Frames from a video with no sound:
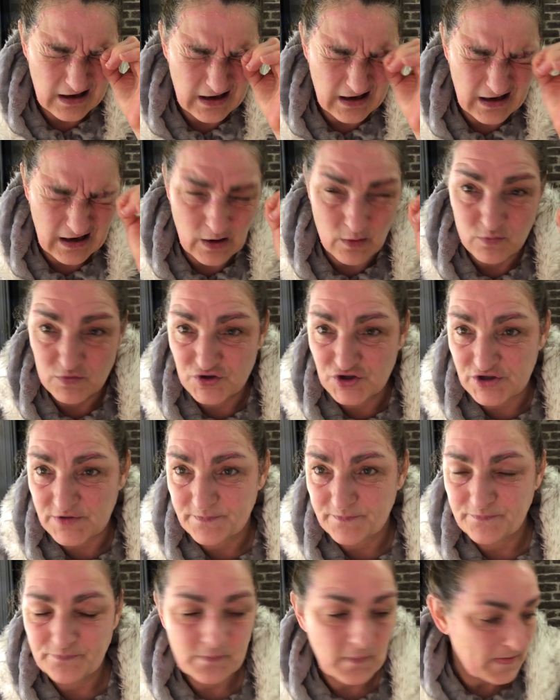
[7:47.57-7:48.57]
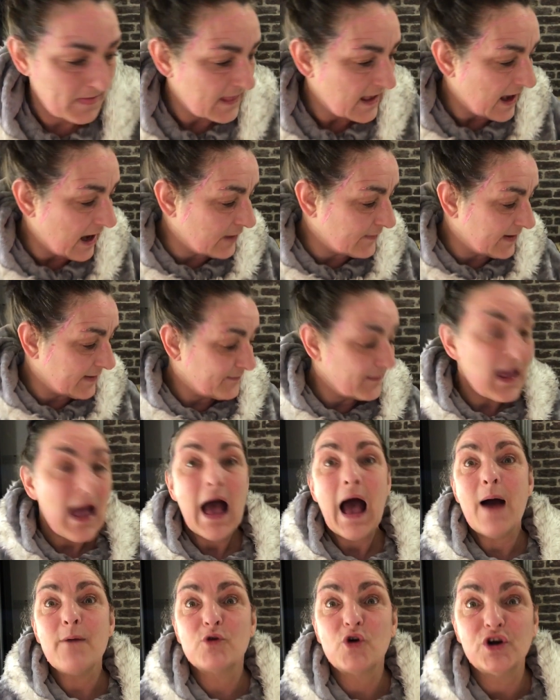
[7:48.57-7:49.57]
Ouch. Anyway,
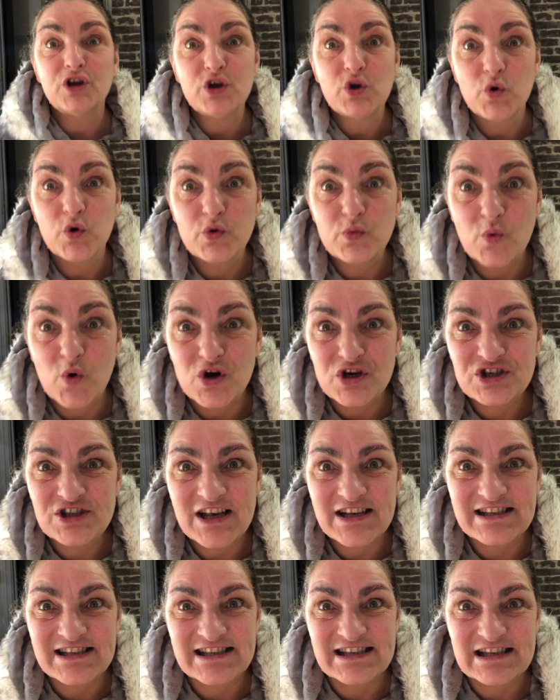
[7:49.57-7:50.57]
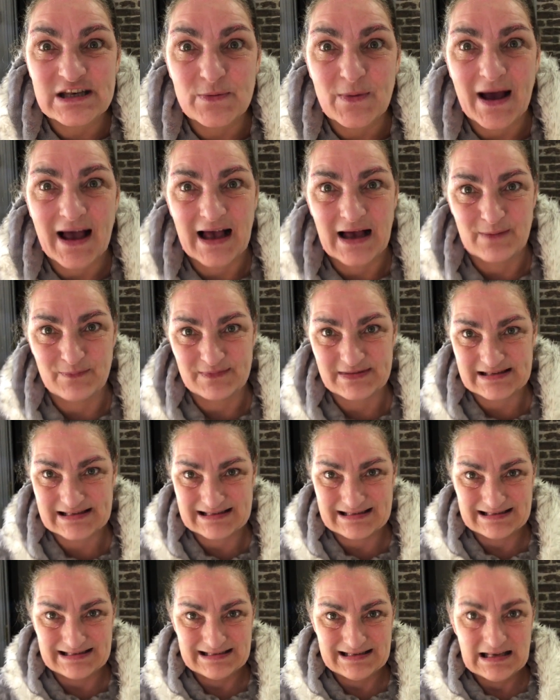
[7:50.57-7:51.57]
I'm going to go and wash this and see what happens.
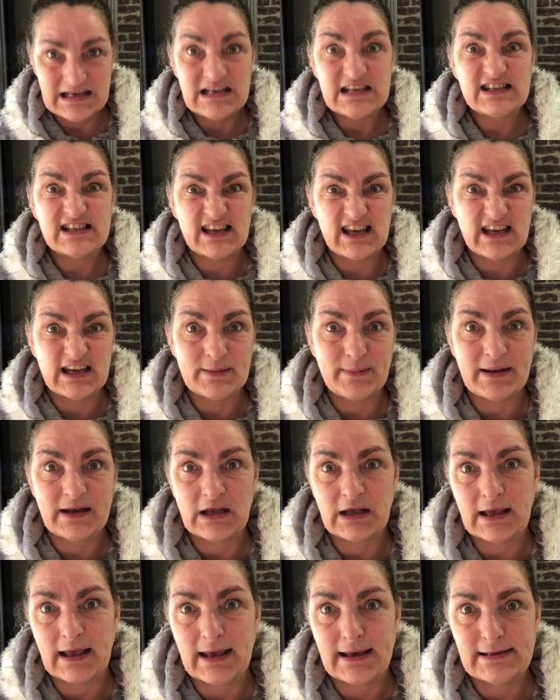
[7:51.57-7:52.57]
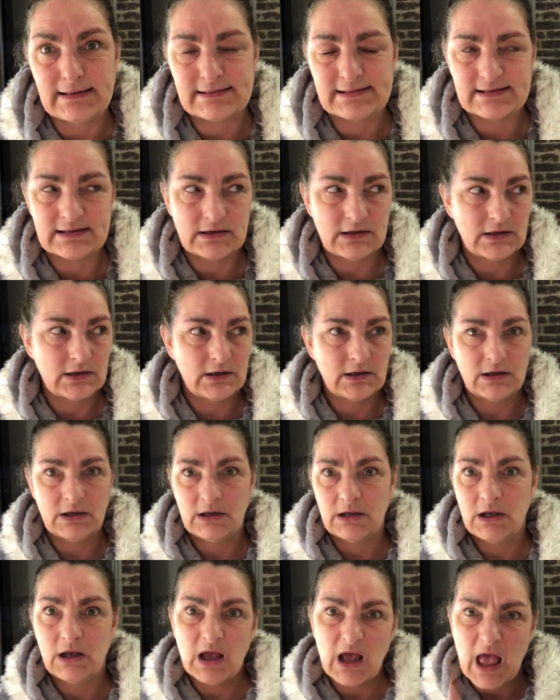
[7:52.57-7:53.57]
See you in a minute, guys.
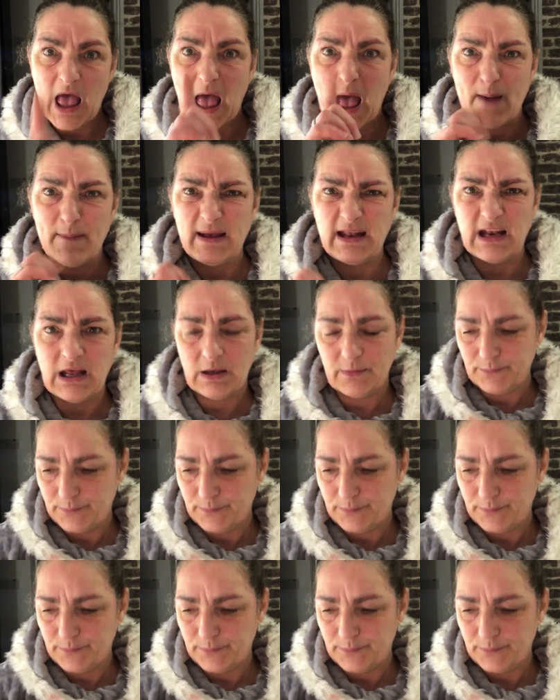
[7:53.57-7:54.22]
A minute.